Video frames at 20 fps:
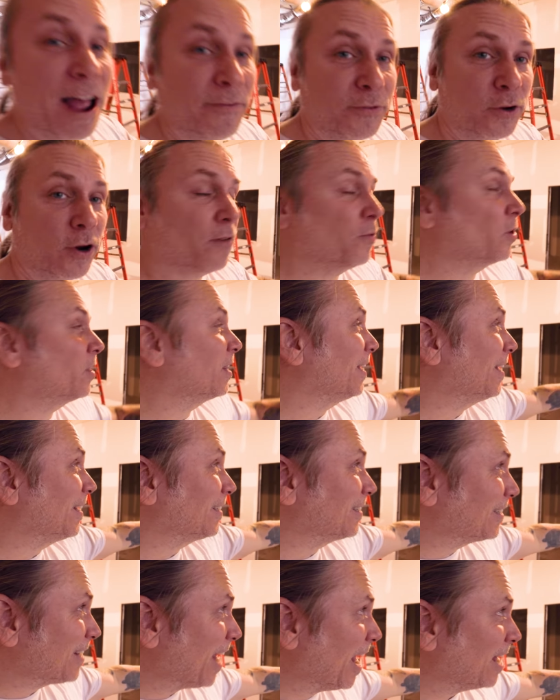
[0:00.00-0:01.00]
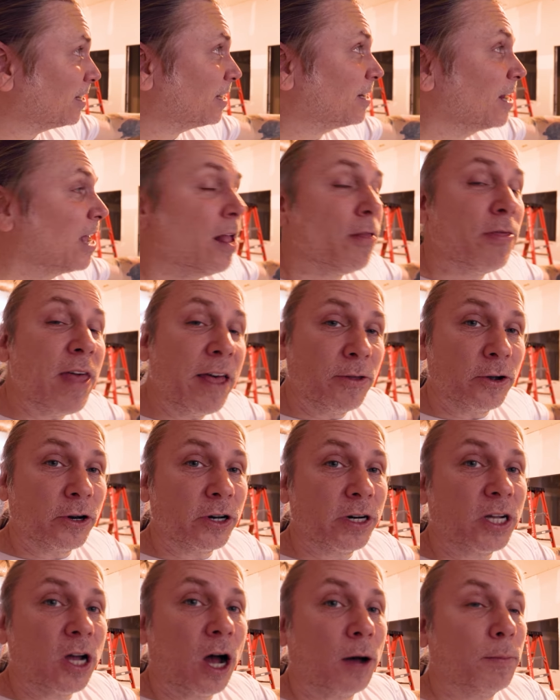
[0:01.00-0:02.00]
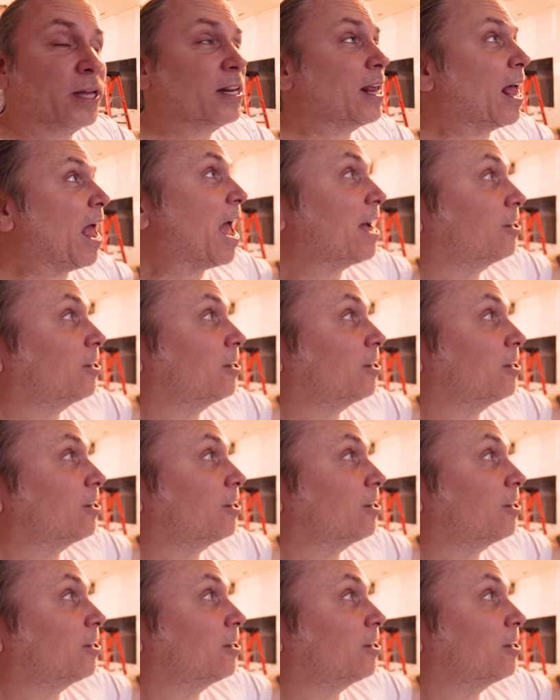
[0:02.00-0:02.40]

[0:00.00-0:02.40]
after everything gets sanded. Then they're gonna come in and